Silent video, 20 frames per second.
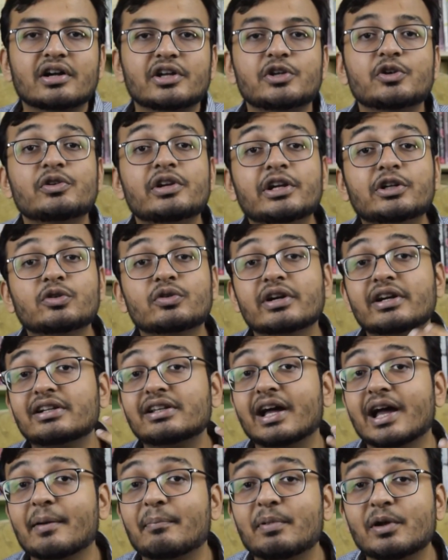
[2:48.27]
You need to read
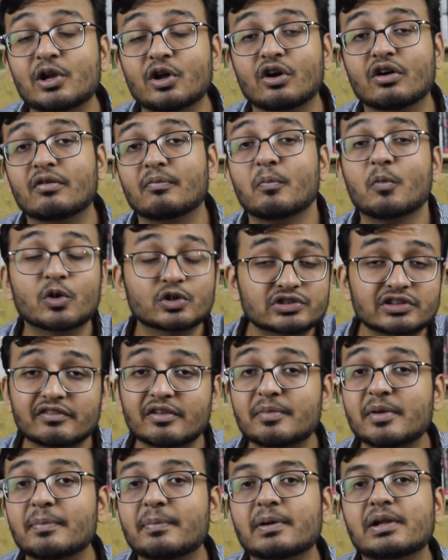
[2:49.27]
the epilogue. Most of the
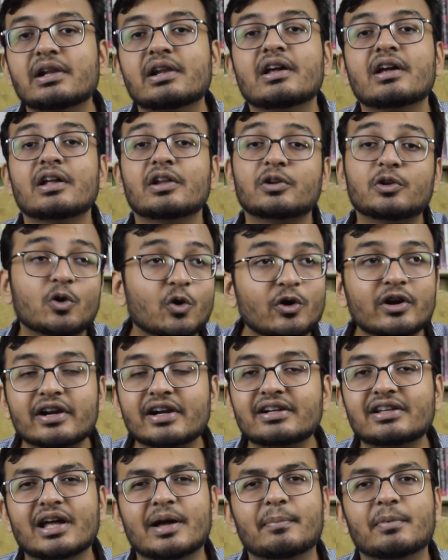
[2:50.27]
people don't
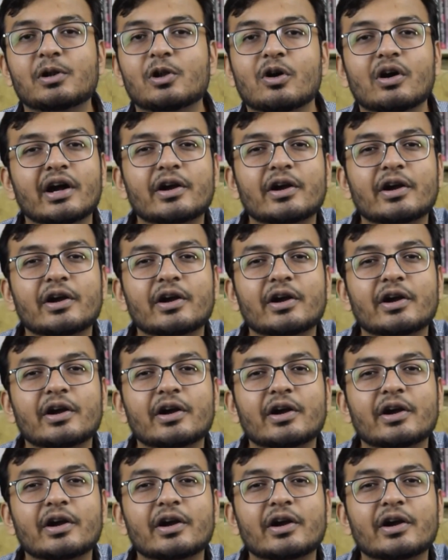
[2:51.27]
read the epilogue.